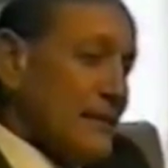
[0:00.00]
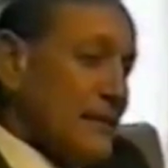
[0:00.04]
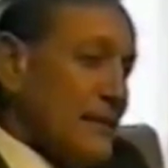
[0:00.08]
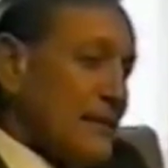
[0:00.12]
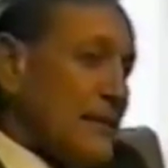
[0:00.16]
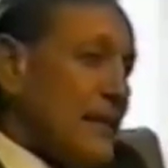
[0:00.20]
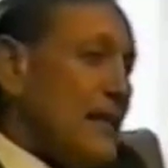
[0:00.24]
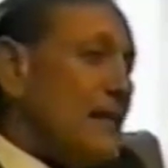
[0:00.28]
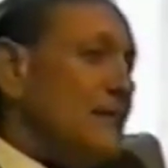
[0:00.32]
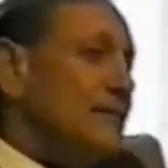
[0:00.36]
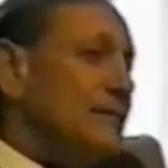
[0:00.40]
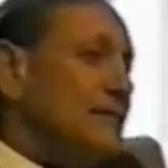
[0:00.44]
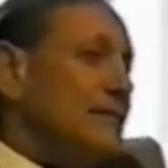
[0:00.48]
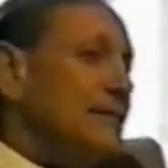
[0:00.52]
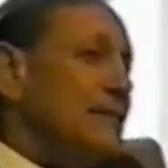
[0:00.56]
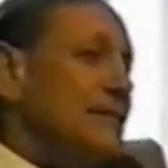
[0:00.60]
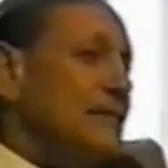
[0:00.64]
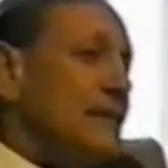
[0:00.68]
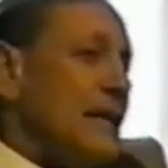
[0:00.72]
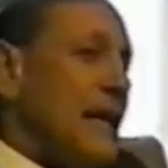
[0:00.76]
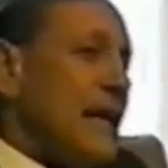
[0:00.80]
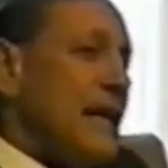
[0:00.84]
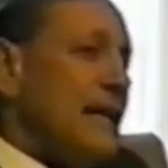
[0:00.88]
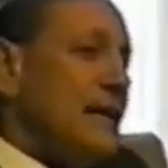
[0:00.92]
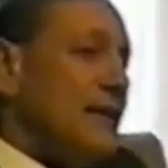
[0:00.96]
So those are
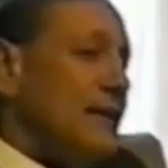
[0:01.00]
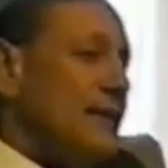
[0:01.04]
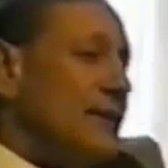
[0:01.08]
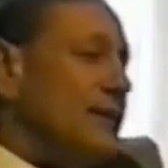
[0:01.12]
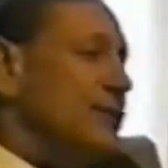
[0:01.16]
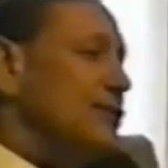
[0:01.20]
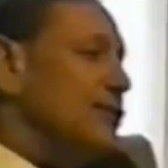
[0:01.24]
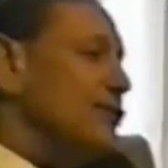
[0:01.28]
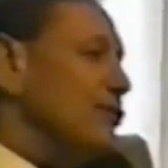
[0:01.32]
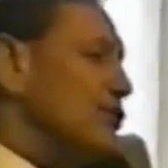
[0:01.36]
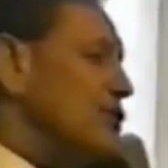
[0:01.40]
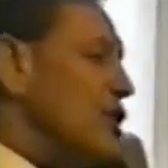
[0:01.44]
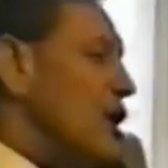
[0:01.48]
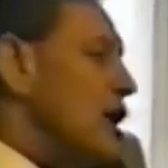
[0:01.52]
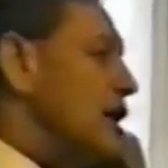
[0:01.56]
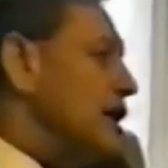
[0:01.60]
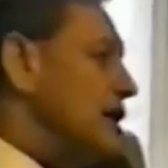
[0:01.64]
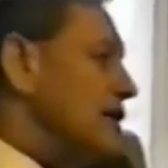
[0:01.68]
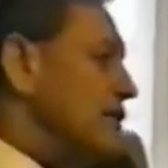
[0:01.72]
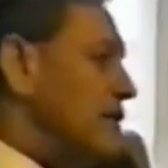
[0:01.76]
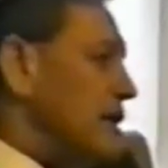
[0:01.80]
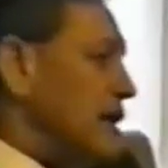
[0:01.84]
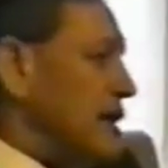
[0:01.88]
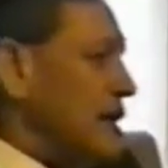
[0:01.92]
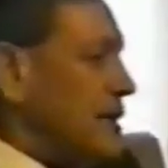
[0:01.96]
just, and there's a
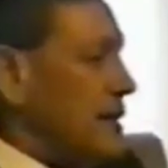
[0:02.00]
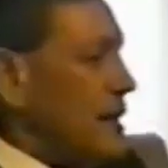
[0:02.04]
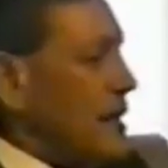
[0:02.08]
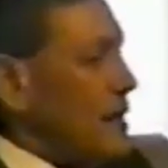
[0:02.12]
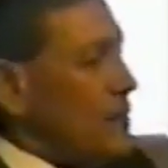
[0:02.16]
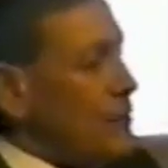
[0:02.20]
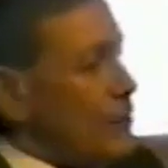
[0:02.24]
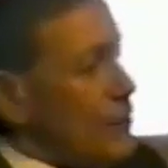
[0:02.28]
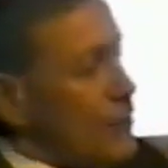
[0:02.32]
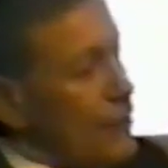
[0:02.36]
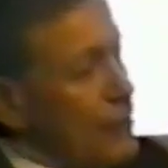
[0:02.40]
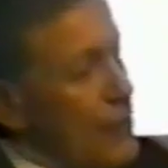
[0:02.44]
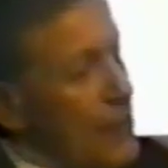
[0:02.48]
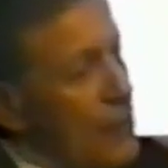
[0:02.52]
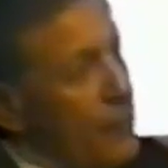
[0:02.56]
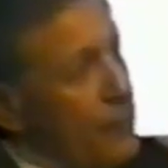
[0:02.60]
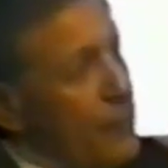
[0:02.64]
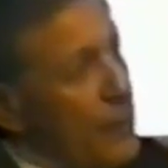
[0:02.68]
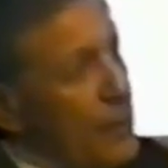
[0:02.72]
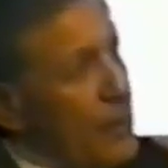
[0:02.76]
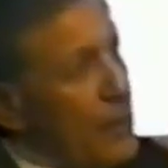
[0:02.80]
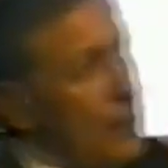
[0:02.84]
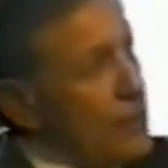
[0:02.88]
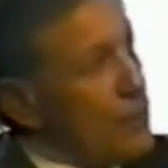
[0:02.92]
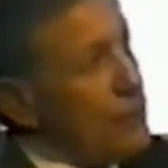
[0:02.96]
variety of other things we've done,
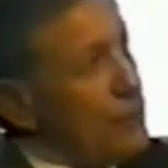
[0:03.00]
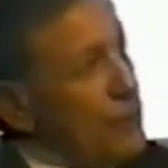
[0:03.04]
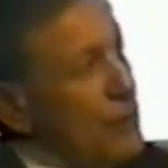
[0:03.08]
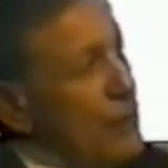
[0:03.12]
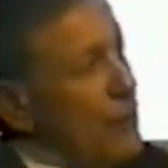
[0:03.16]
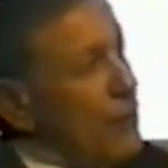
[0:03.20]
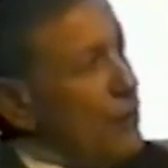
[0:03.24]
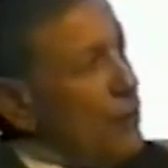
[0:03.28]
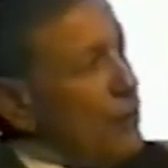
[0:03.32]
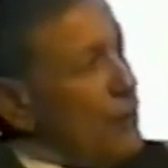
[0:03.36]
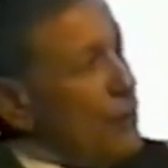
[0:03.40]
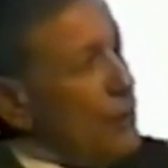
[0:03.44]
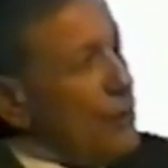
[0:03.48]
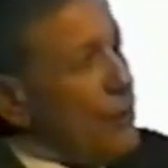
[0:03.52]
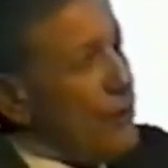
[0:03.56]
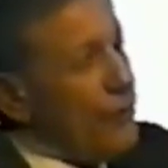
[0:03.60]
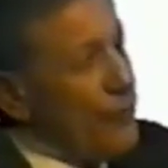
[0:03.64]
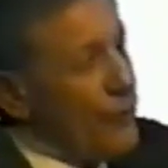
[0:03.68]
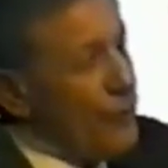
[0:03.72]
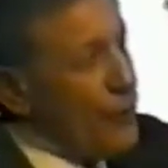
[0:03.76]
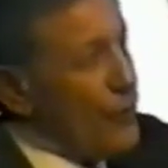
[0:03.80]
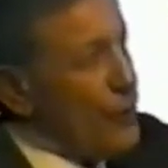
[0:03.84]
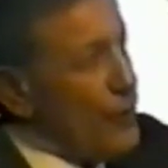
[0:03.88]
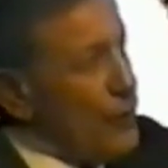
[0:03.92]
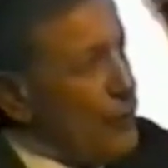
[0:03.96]
because when I look at the
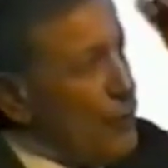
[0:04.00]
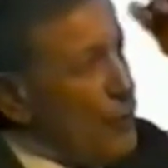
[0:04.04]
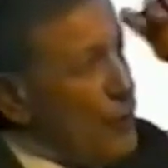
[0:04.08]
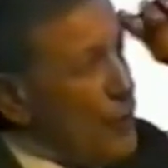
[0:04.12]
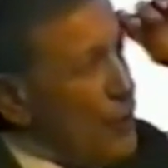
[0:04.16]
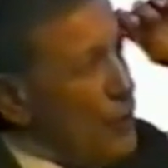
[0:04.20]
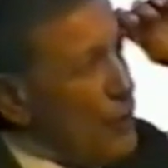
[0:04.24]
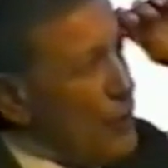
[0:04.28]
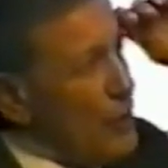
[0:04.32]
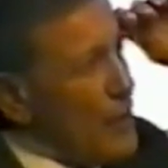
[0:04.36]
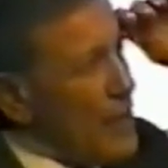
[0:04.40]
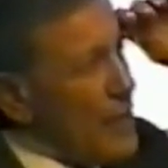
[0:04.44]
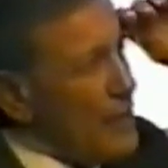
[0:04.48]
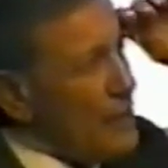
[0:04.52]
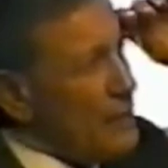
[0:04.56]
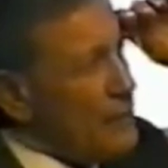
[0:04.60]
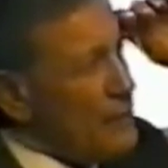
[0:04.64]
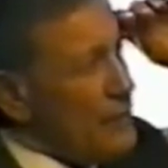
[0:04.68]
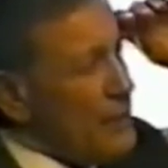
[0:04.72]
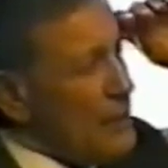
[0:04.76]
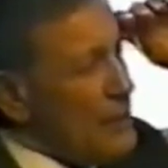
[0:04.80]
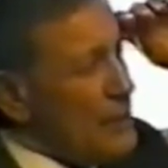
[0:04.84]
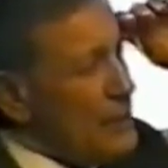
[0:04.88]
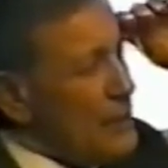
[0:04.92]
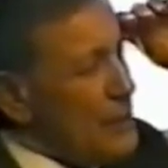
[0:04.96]
third world
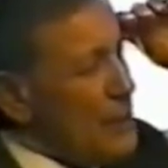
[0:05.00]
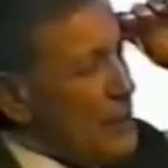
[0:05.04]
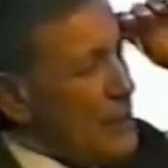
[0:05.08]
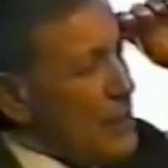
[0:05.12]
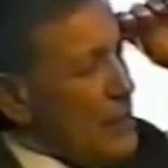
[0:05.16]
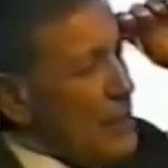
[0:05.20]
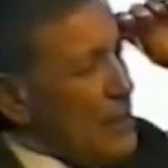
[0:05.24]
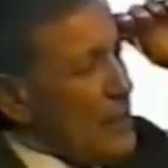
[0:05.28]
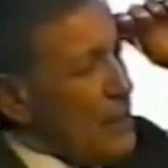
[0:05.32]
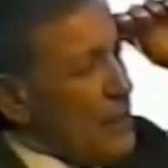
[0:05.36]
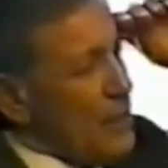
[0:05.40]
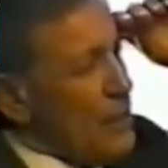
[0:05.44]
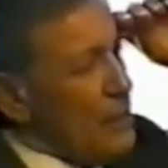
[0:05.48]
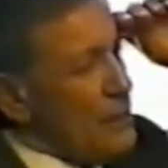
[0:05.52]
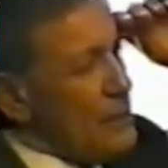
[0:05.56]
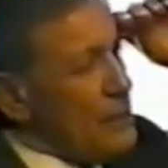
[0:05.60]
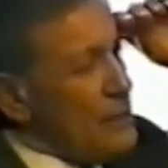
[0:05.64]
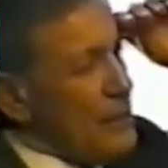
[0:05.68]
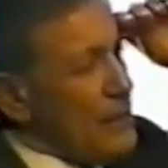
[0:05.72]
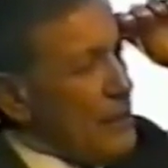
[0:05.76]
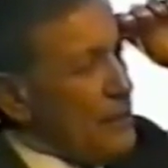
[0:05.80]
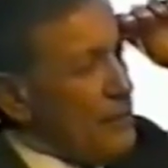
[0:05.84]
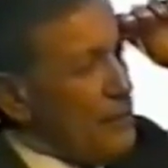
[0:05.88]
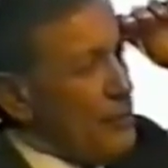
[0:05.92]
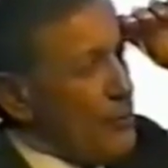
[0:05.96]
countries, I
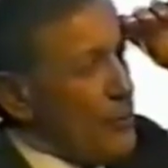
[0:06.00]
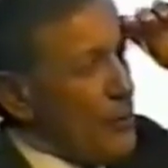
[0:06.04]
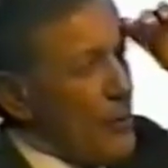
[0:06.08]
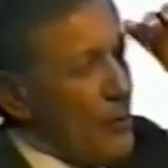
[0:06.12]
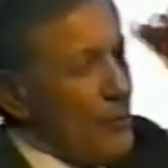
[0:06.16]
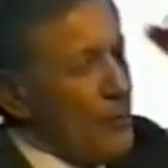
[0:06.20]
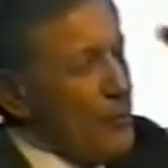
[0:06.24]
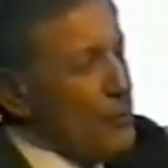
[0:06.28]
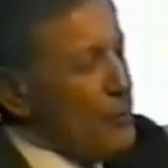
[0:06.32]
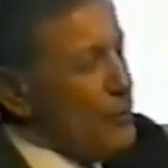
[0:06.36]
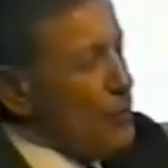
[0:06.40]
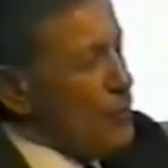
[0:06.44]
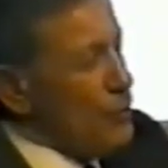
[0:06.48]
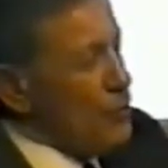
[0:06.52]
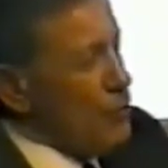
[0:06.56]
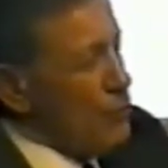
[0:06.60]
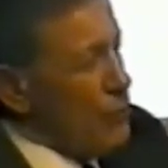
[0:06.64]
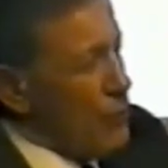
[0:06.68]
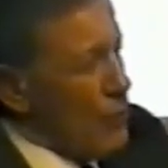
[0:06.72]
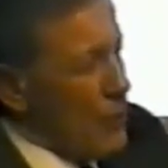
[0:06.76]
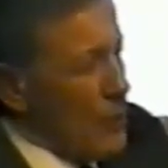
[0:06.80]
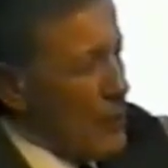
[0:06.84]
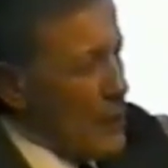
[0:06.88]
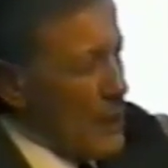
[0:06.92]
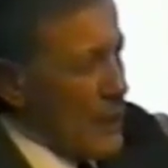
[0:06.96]
see problems with
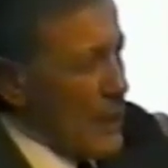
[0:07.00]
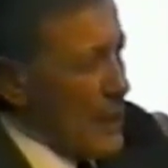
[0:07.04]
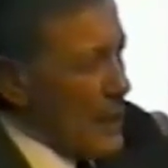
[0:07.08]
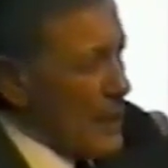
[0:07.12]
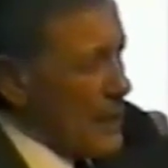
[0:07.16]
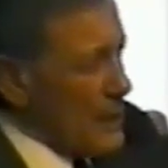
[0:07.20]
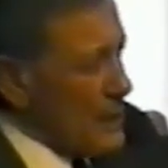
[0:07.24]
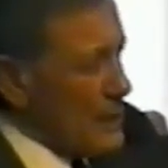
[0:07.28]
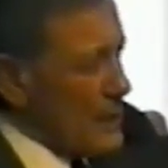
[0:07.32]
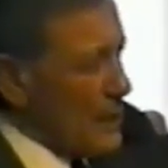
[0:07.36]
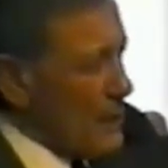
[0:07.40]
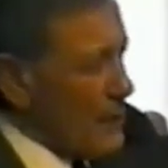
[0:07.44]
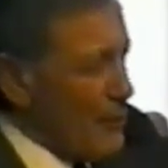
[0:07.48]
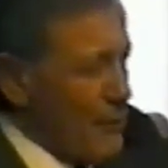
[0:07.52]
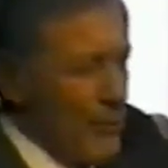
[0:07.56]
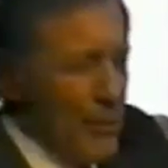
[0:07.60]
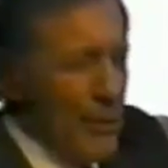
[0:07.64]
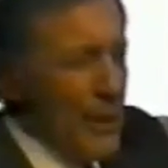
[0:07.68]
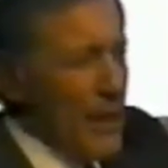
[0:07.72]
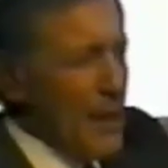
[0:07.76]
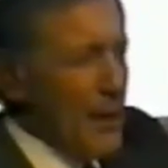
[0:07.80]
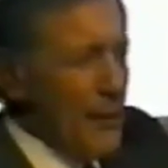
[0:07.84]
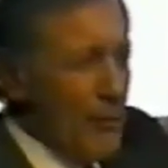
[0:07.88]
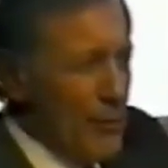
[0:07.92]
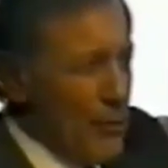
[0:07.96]
water is a
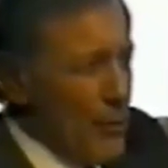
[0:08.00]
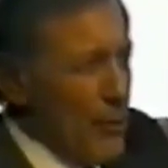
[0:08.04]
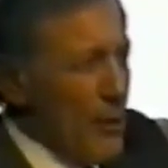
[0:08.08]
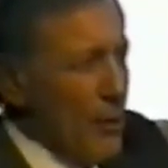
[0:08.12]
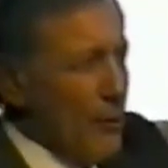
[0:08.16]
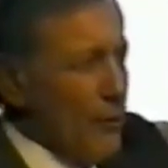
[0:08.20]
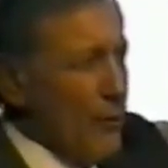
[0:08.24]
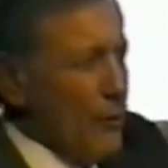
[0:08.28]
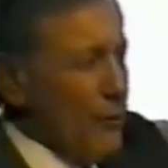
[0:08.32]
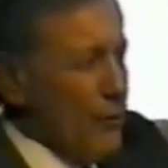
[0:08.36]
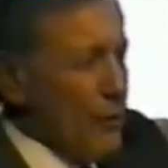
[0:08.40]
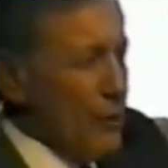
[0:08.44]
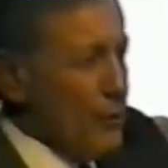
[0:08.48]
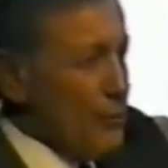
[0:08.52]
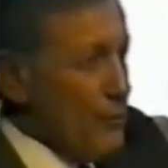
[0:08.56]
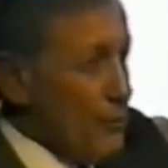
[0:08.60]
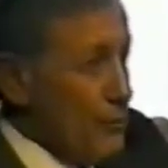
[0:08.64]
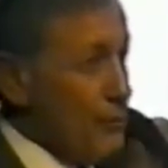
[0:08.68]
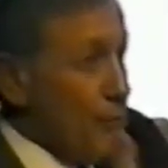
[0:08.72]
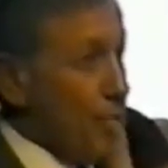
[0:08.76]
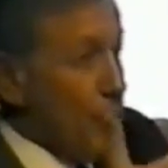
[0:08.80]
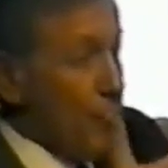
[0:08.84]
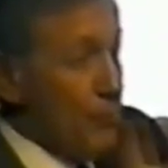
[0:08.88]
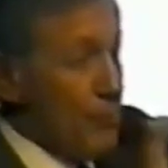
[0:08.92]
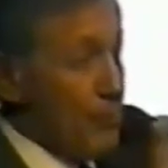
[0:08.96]
big problem with
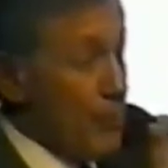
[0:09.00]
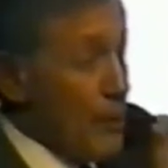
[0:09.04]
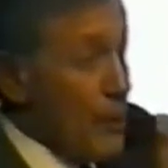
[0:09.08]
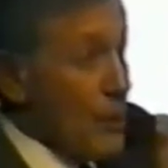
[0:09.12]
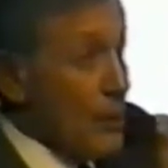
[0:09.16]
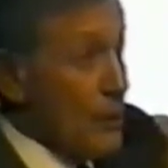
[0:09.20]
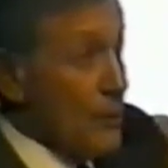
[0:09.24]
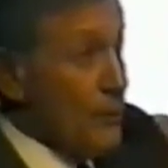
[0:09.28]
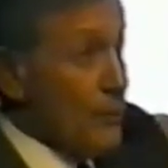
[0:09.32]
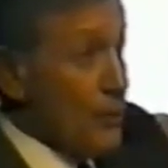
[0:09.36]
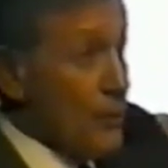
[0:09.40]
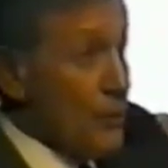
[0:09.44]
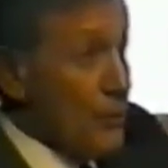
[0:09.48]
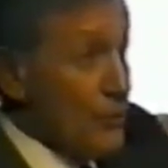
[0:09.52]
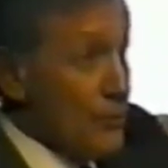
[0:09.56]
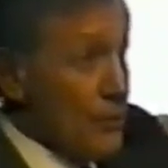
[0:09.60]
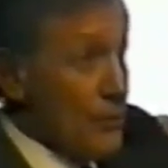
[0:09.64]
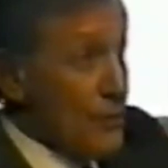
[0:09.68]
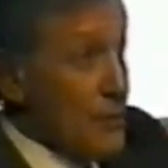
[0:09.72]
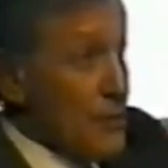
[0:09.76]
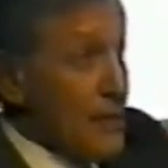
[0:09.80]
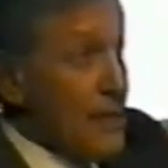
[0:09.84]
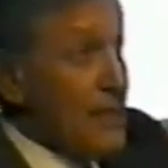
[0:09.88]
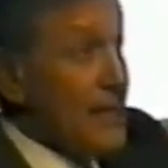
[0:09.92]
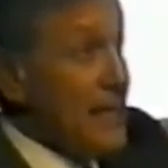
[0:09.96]
potable,
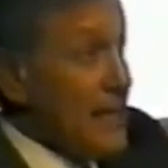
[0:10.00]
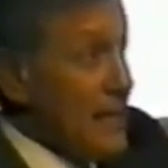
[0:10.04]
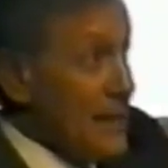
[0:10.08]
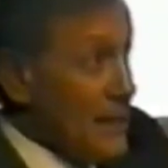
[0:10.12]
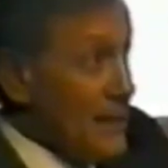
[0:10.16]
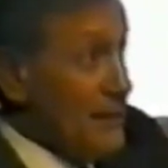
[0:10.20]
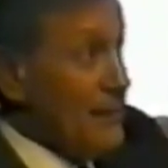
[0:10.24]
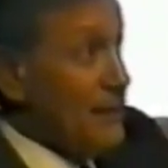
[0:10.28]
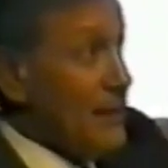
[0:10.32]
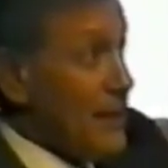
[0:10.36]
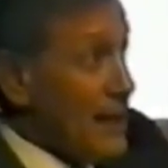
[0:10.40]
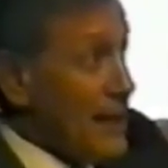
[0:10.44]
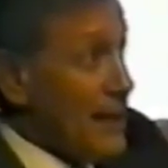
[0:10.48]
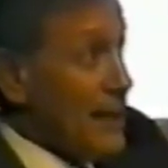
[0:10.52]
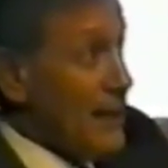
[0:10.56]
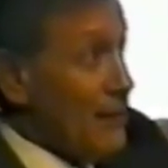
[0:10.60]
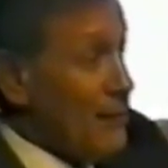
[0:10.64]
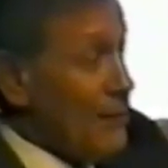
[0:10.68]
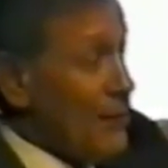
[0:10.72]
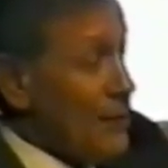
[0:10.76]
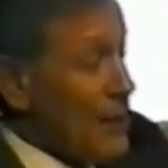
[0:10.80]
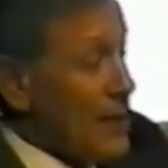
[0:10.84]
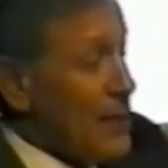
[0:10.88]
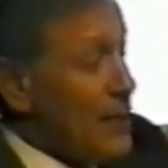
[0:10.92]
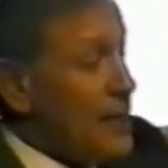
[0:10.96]
clean drinking
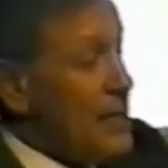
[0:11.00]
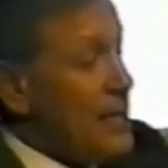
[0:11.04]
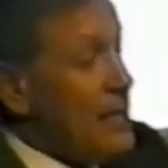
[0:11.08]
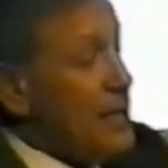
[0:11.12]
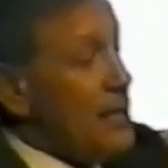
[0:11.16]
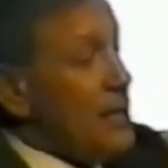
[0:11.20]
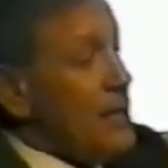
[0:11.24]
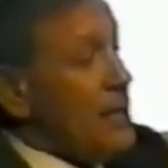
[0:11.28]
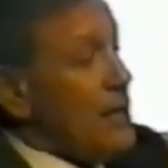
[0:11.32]
water.